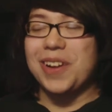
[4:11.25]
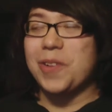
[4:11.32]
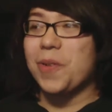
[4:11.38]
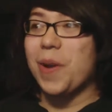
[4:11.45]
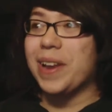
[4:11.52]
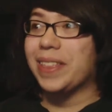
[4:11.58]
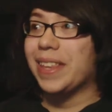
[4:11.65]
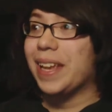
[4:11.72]

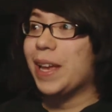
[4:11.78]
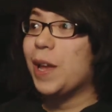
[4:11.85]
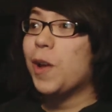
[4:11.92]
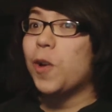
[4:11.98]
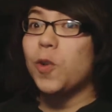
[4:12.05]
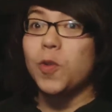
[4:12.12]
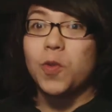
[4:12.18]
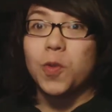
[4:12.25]
greatly,
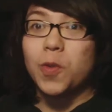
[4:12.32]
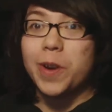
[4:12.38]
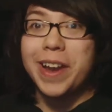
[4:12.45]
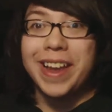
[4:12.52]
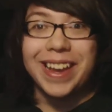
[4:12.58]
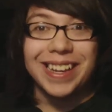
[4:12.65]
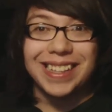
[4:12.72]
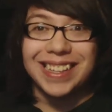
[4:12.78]

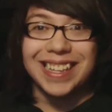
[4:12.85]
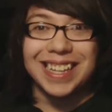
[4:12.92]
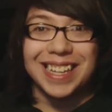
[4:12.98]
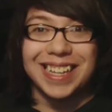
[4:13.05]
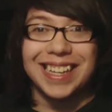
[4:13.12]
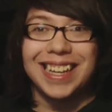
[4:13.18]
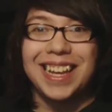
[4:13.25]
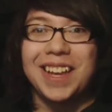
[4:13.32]

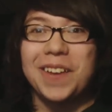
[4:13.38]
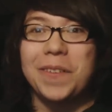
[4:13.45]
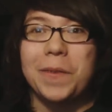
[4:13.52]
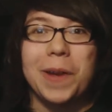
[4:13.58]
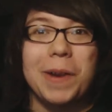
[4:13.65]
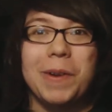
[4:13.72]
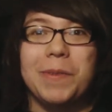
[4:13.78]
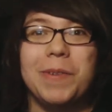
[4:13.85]
greatly,
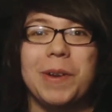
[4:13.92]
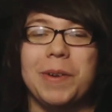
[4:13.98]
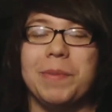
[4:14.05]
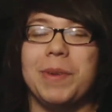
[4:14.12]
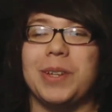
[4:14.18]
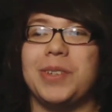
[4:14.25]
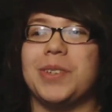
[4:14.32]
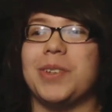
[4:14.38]
very very
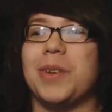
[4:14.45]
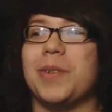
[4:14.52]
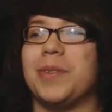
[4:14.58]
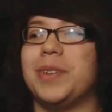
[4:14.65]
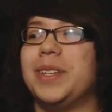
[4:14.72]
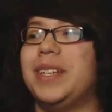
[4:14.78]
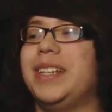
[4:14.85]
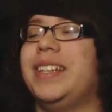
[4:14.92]
much so.
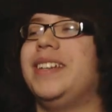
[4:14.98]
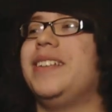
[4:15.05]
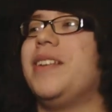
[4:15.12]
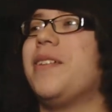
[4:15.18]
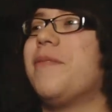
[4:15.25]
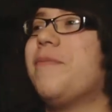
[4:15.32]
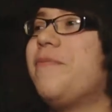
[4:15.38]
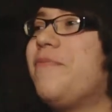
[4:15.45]
You
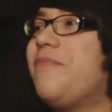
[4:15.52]
know,